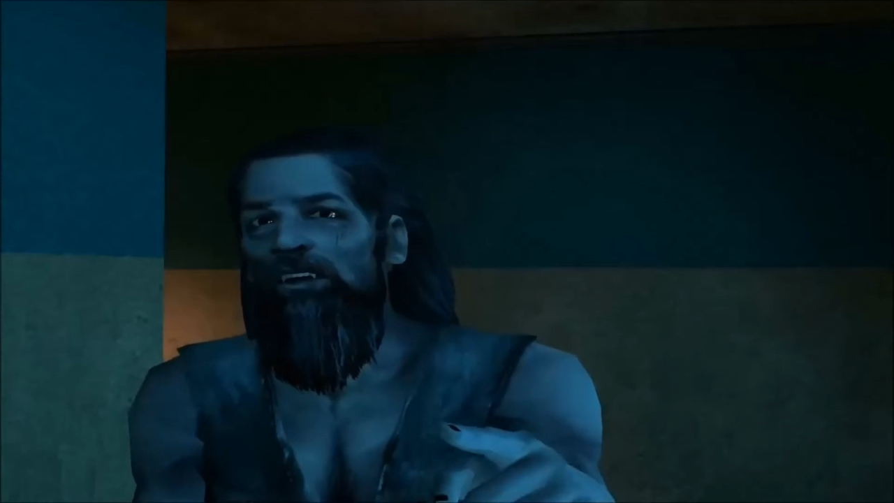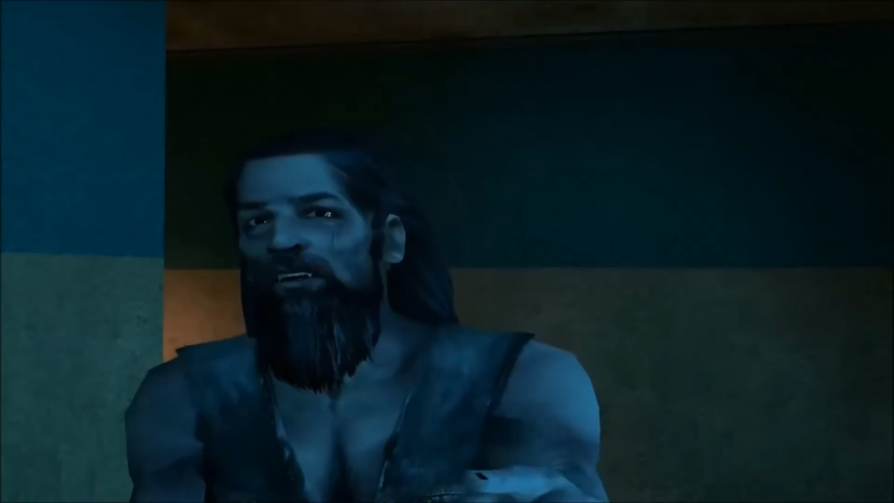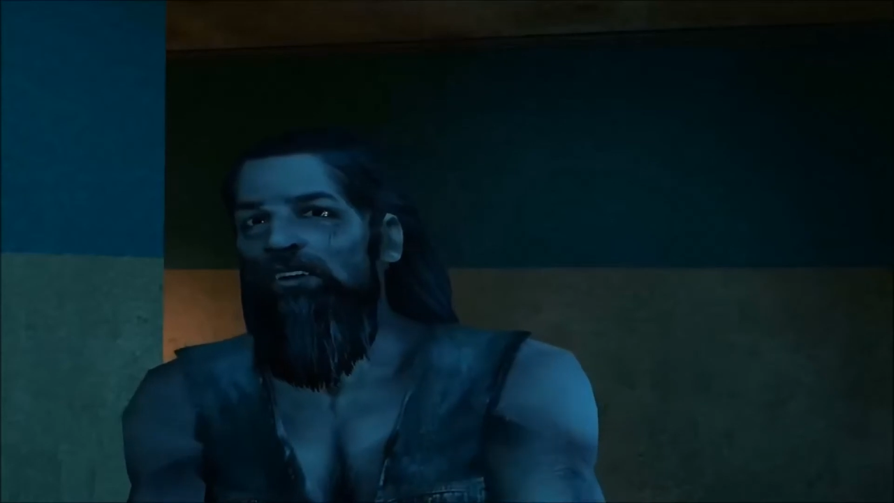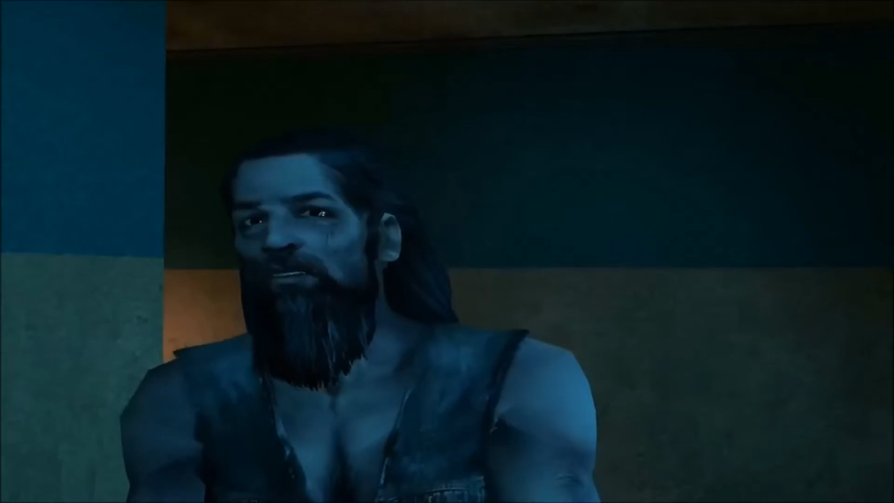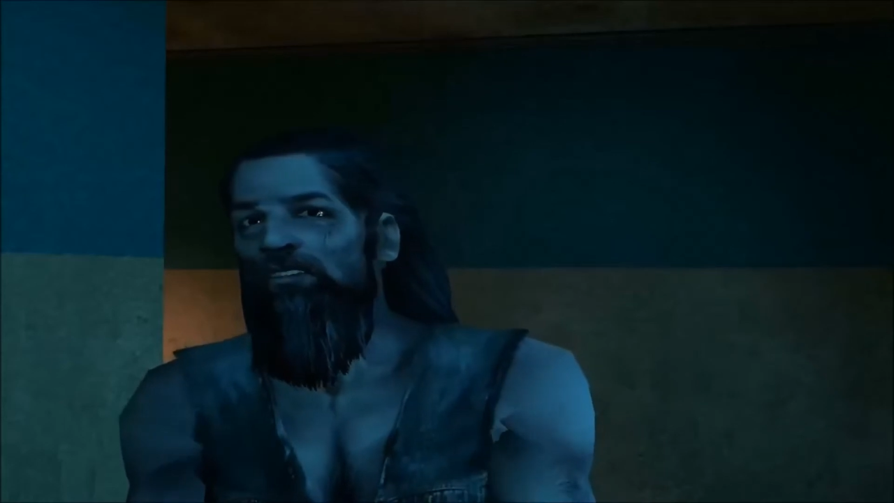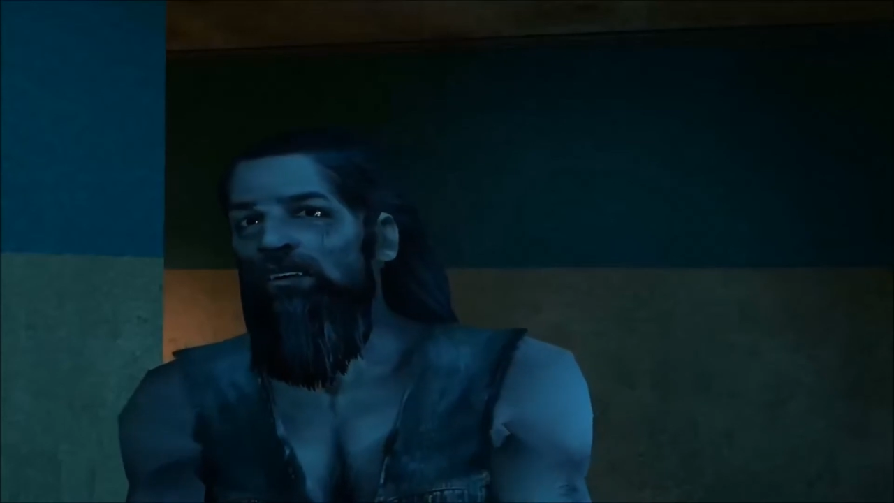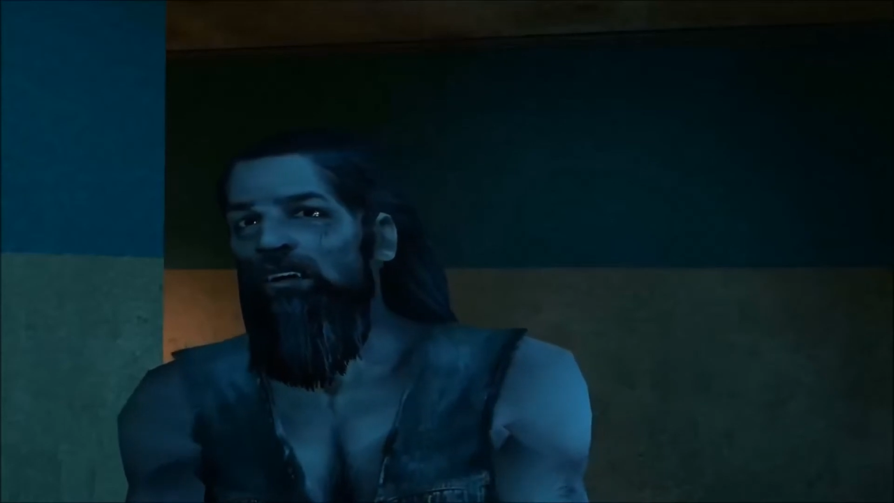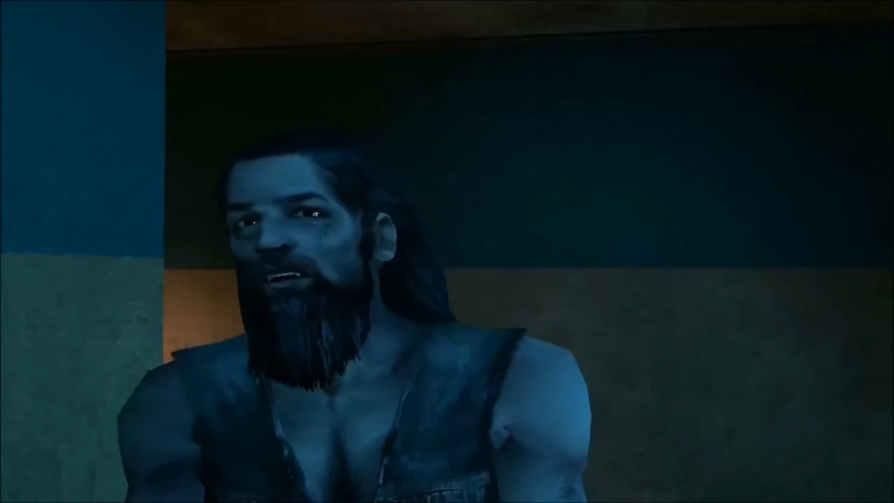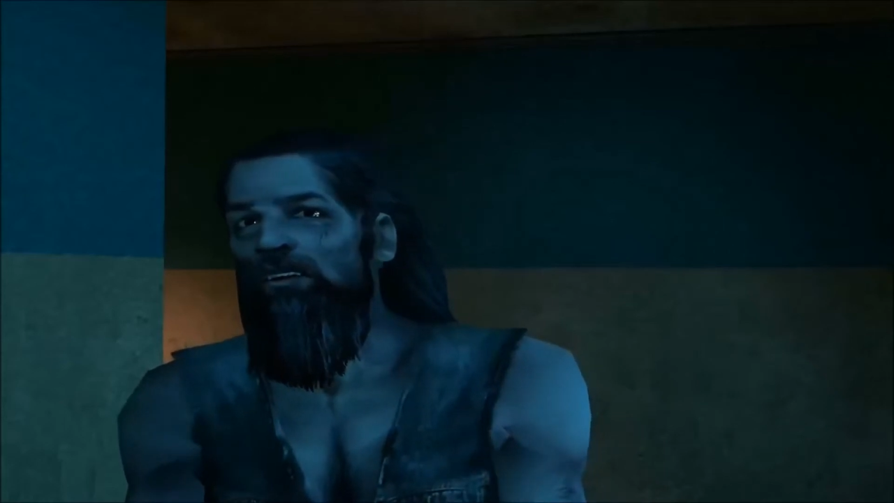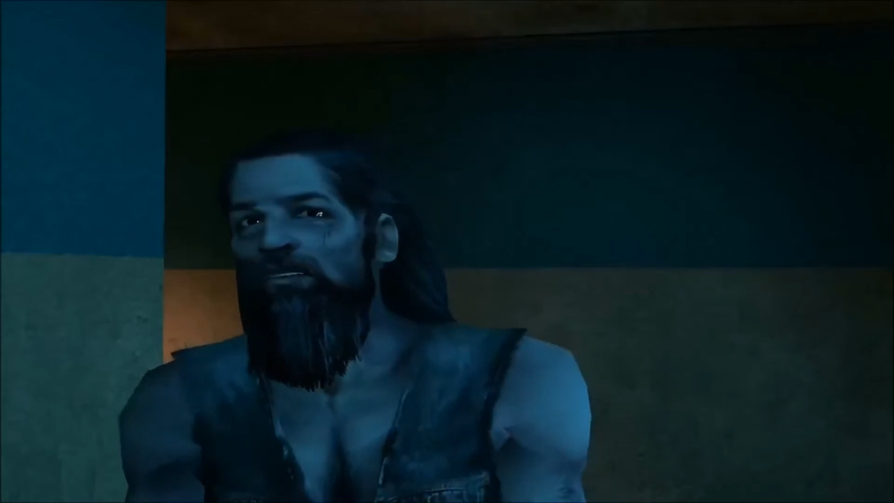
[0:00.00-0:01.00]
The door's
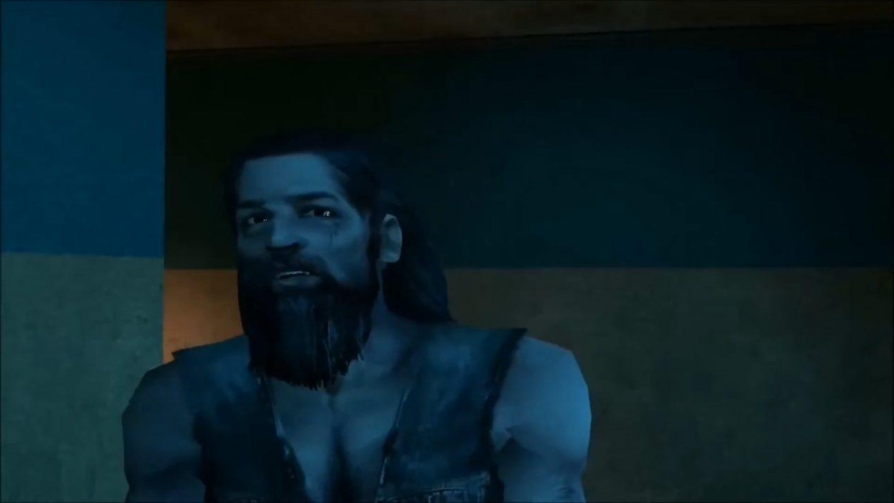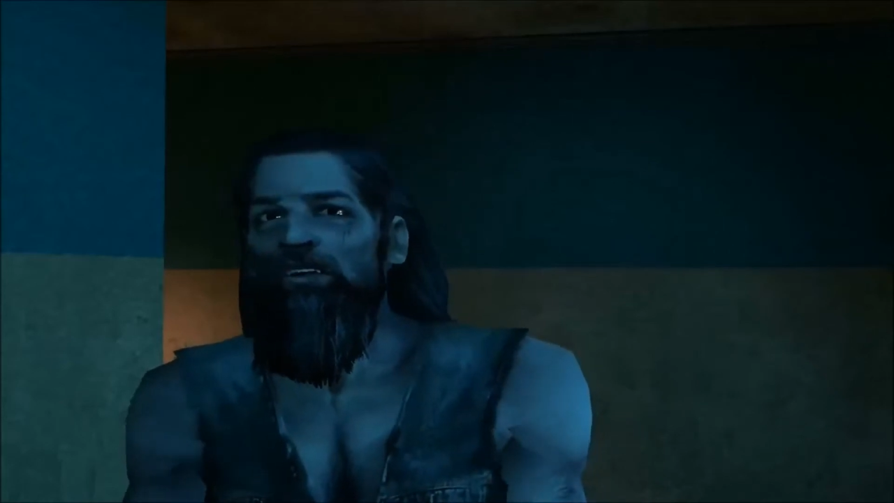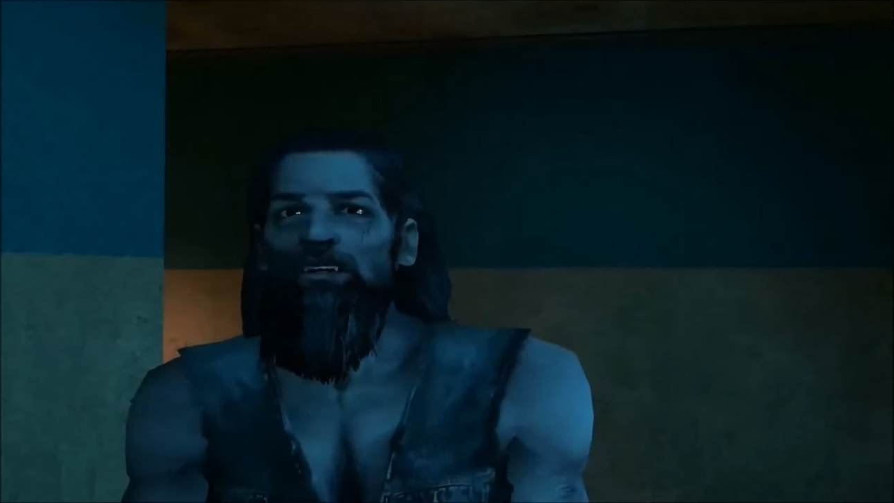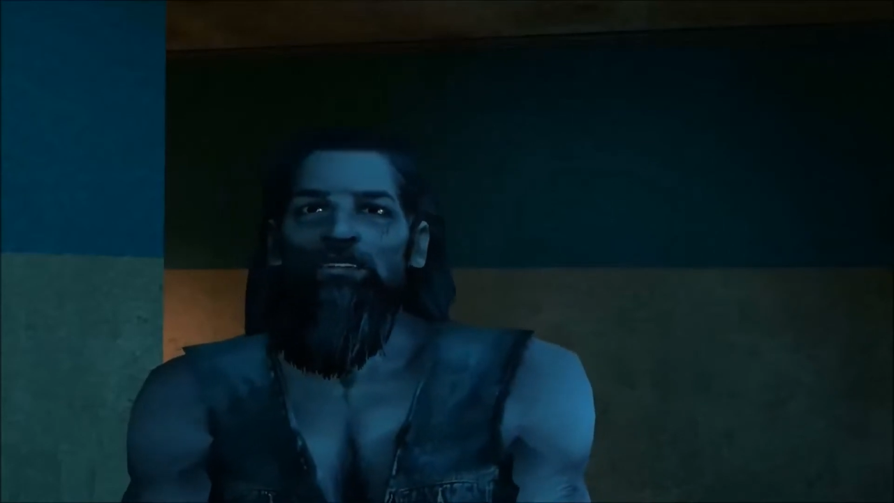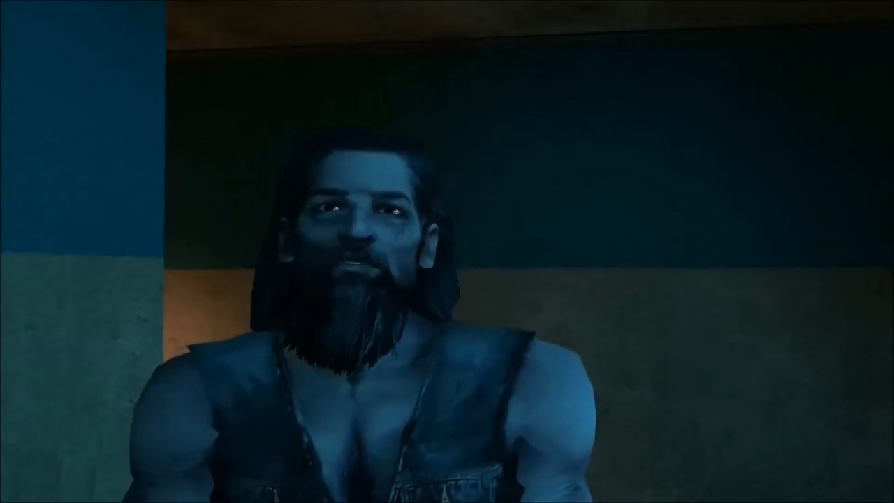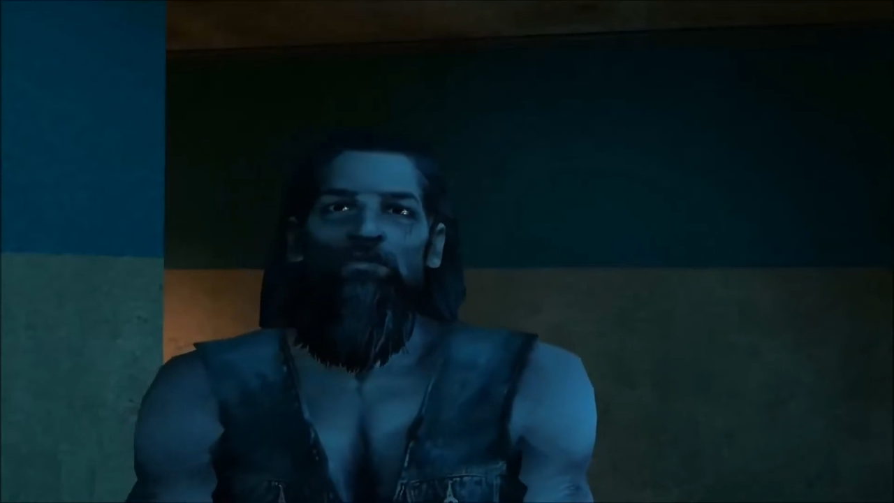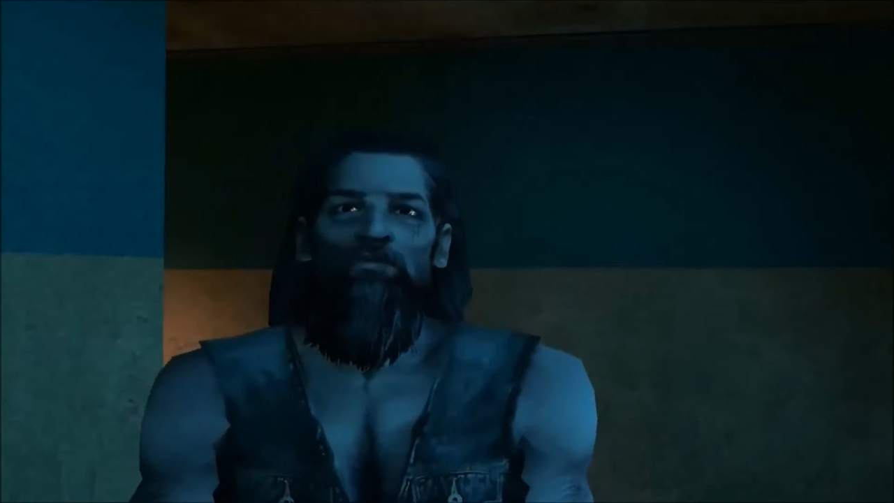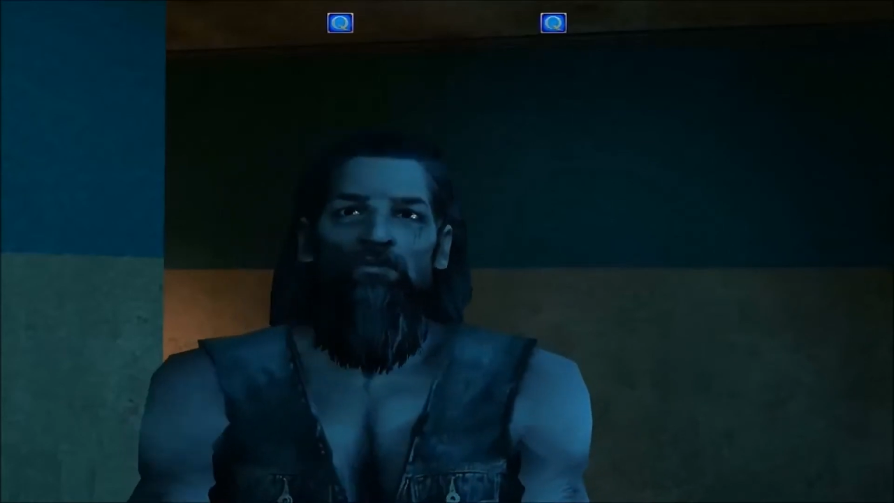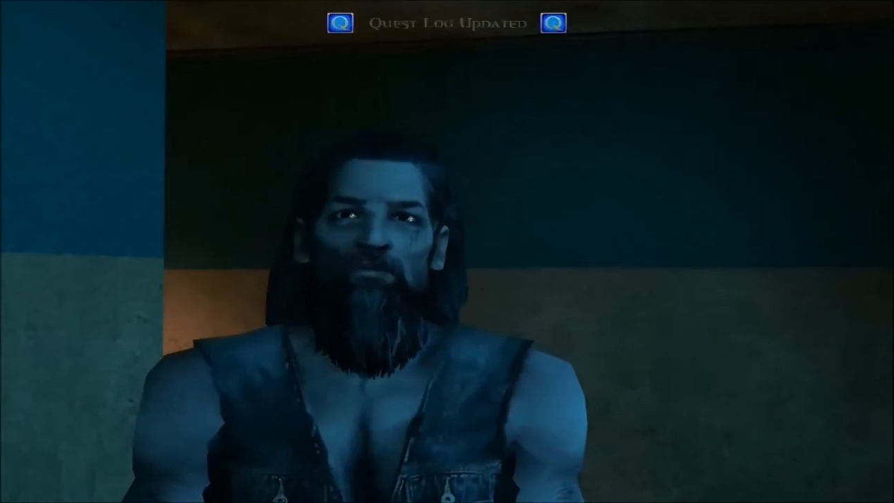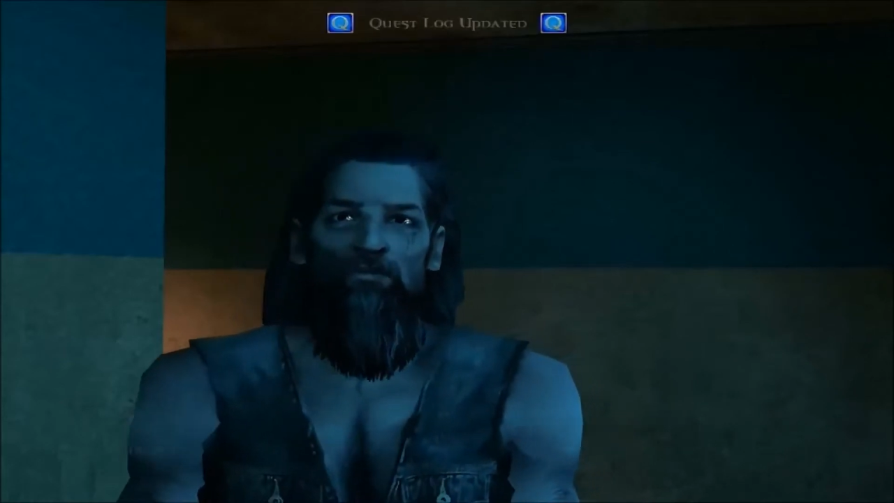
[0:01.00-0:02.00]
around the corner here.